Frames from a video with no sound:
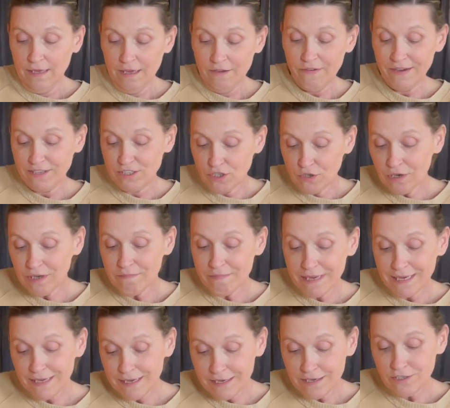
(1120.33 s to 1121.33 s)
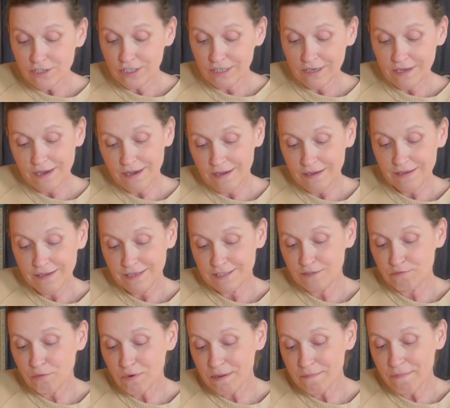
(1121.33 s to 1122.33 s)
if I do it in my Ninja,
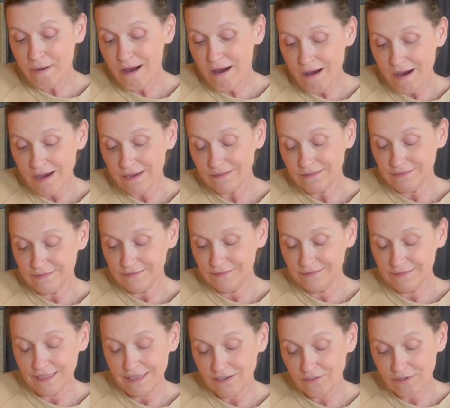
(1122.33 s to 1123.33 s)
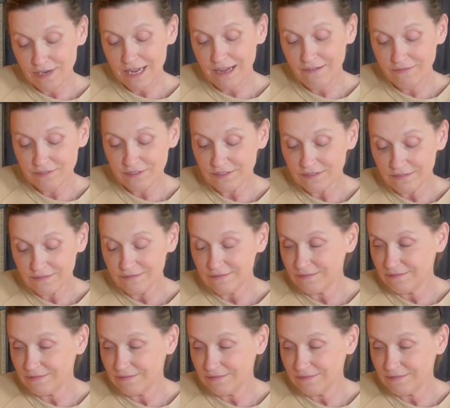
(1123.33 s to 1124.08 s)
it's one pot. I don't have to